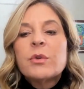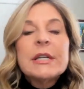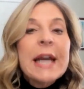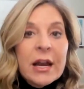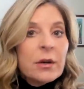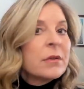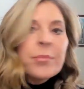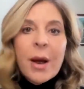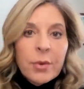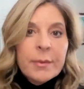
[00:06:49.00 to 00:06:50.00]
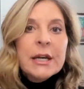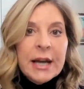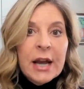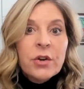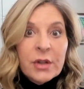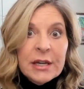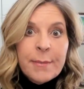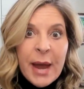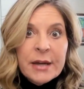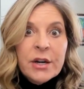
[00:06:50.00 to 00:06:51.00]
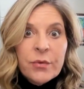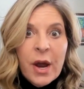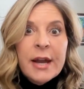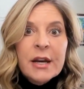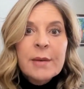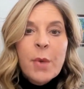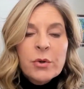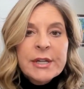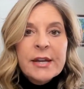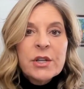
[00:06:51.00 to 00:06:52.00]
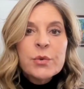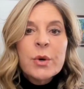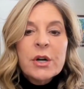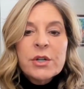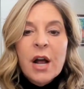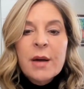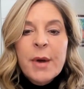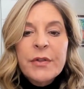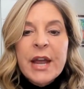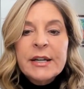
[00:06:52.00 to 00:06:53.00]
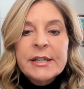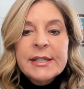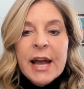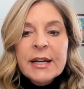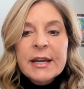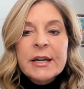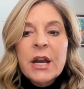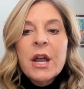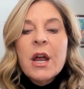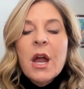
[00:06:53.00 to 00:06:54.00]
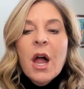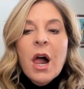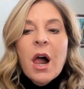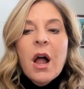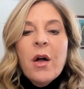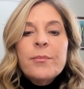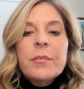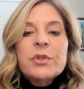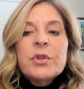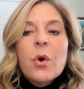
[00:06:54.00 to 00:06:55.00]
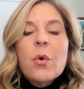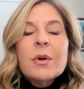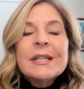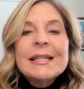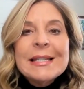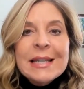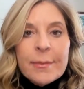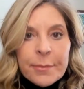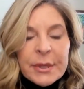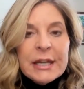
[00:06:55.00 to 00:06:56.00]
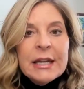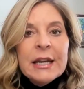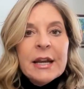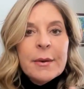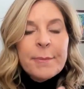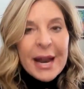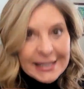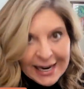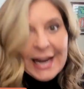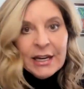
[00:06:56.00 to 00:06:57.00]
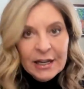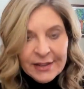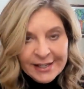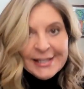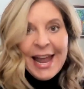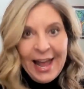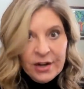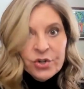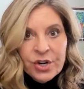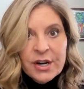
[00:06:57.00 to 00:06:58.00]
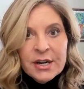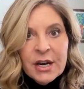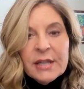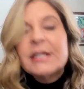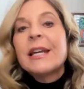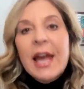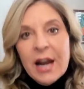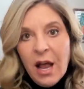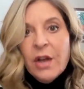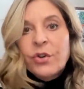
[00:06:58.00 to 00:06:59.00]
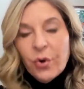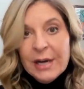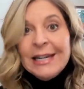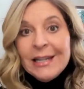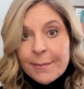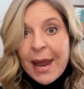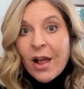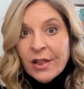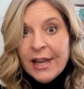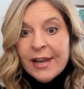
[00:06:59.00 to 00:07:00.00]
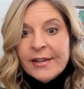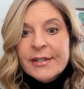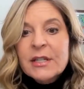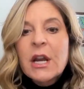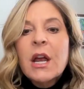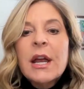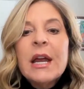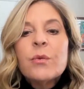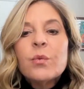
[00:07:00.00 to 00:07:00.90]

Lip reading: get your lead magnet, right? In most cases, we're going to talk about that in a second. So simply by taking this action to get on your email list, it